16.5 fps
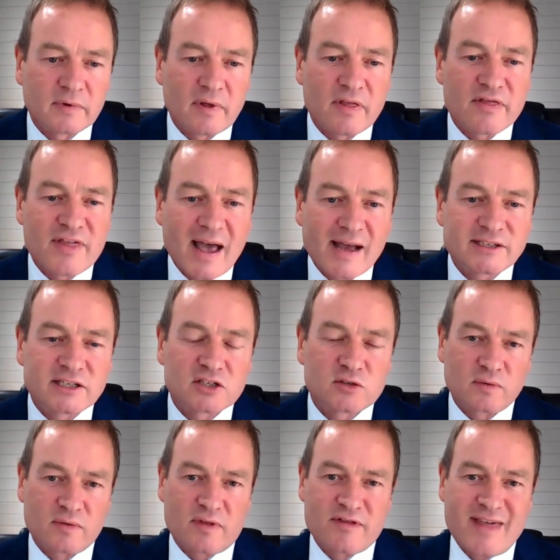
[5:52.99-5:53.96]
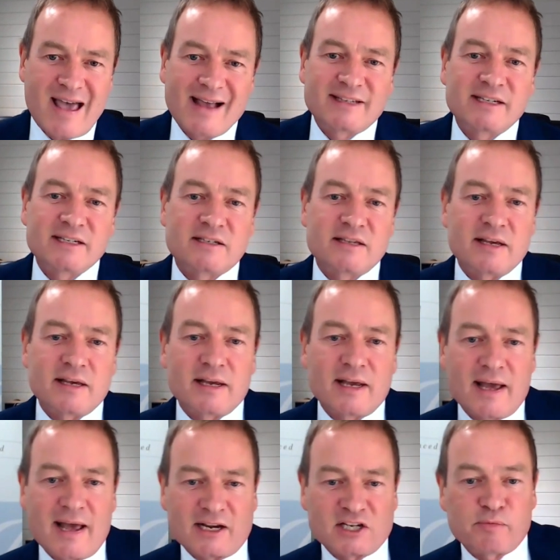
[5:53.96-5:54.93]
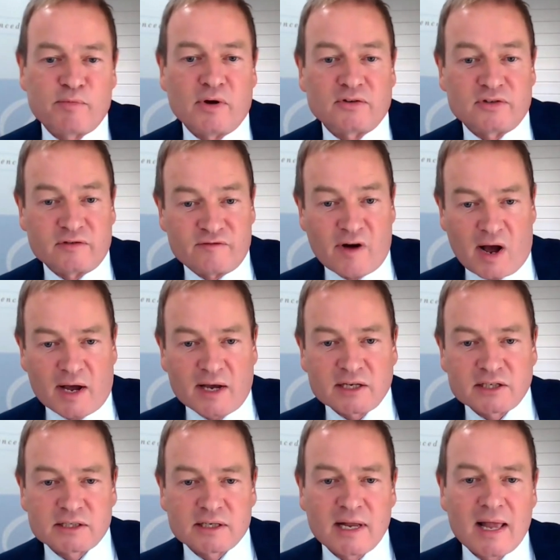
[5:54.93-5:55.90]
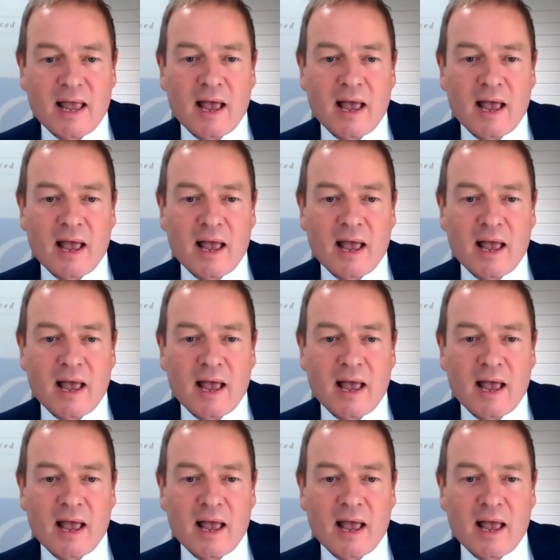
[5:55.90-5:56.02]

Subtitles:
That is the expert advice.